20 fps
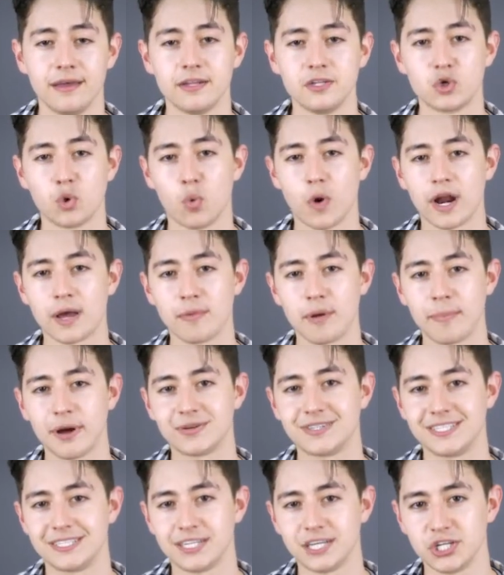to what I'm about
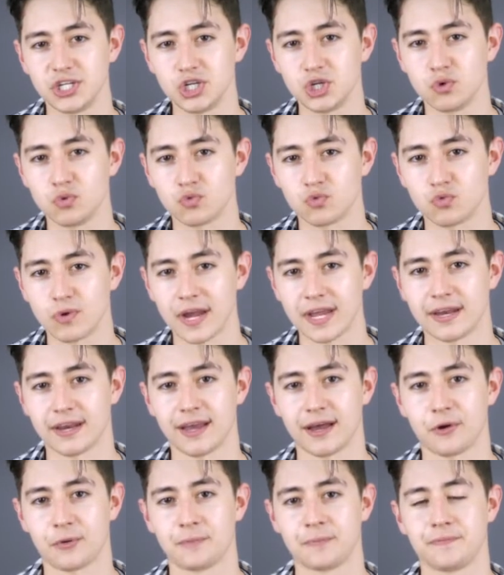to teach you right
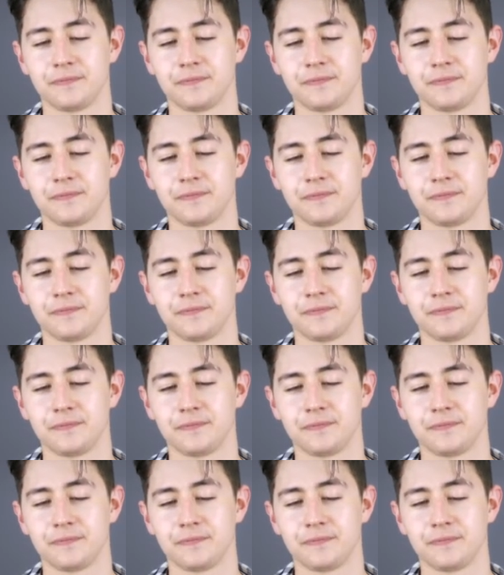now.